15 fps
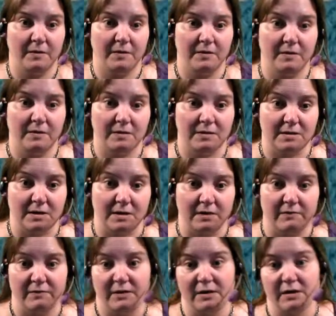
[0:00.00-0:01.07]
this kind of
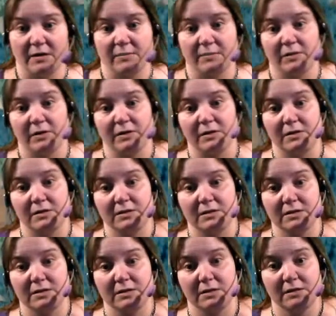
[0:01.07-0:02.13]
thing
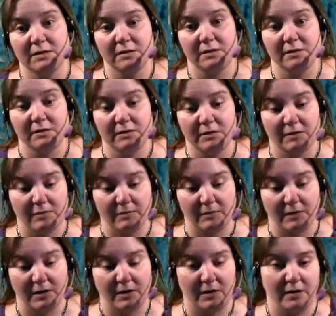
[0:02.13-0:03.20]
plus
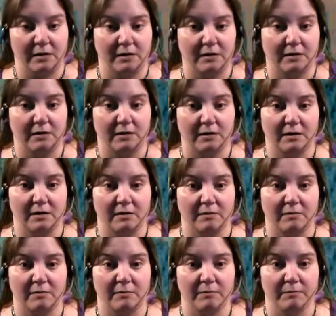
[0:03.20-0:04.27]
my
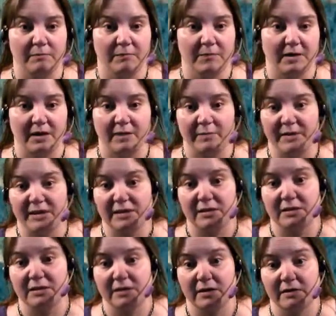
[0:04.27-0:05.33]
animation
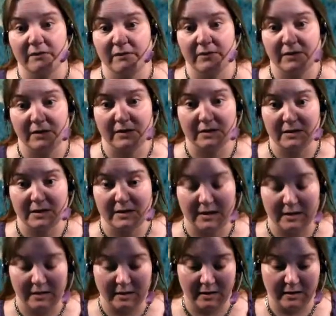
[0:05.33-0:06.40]
stuff and things like
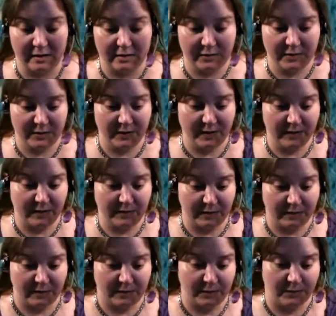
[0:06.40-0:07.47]
that I do as well.
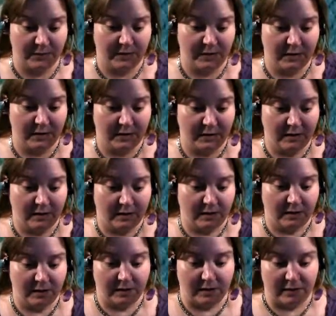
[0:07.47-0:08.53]
So
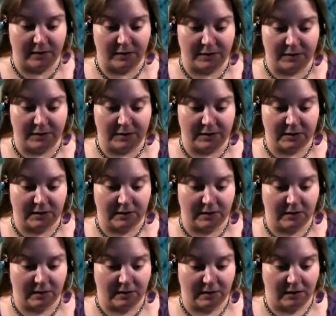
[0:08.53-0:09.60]
you can always
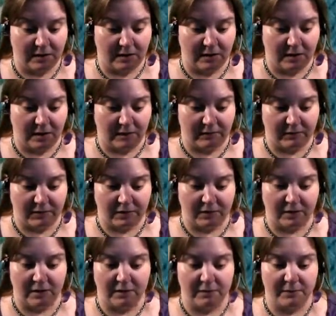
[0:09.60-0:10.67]
have a look
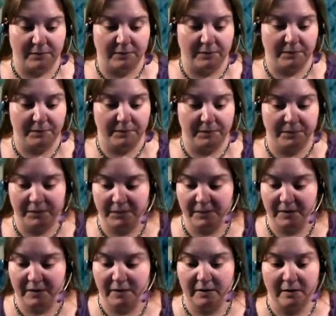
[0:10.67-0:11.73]
there.
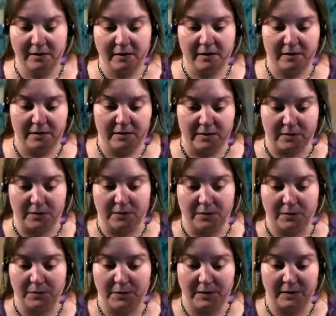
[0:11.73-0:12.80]

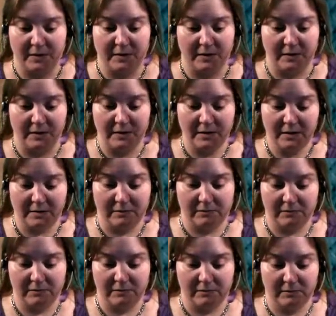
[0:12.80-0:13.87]
So yeah,
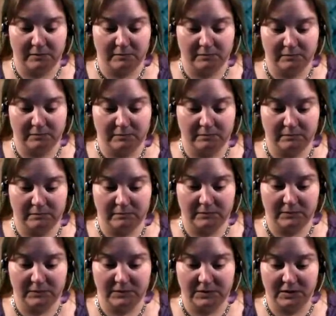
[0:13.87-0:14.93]

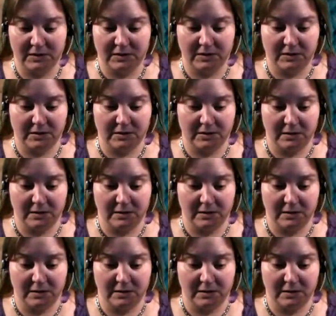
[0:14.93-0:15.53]
just